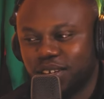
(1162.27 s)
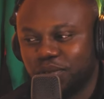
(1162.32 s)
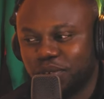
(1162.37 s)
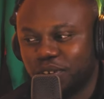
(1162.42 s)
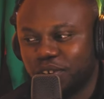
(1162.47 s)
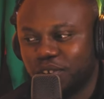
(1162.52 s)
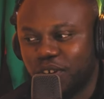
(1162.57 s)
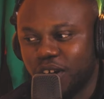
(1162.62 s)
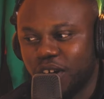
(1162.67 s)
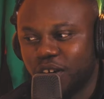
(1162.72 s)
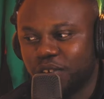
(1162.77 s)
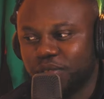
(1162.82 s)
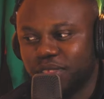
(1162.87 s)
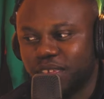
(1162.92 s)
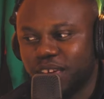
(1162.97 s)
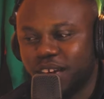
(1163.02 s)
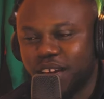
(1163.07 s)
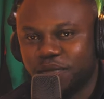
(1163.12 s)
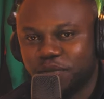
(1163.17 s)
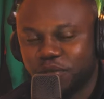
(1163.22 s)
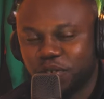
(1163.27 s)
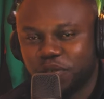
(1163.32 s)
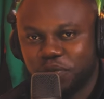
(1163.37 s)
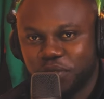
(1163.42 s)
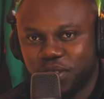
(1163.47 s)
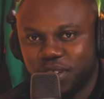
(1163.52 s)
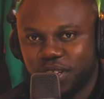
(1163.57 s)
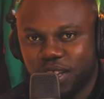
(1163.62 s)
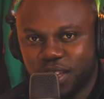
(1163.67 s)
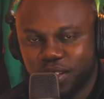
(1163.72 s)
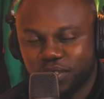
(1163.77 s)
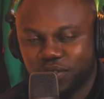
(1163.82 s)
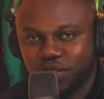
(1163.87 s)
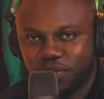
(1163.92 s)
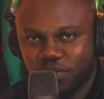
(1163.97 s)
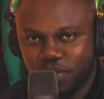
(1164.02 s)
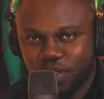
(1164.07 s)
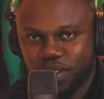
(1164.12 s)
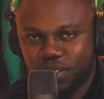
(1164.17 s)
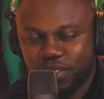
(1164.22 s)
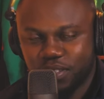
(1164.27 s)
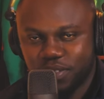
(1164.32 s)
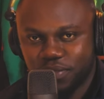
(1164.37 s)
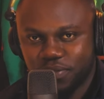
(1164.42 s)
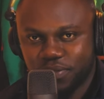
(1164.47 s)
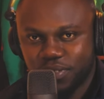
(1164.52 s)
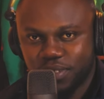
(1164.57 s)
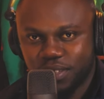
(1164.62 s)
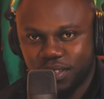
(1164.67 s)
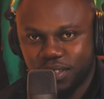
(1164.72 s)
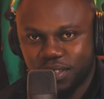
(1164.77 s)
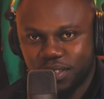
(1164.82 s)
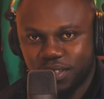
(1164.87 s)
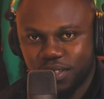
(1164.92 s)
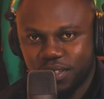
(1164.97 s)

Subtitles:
we go out there and vote for leaders, not for ourselves.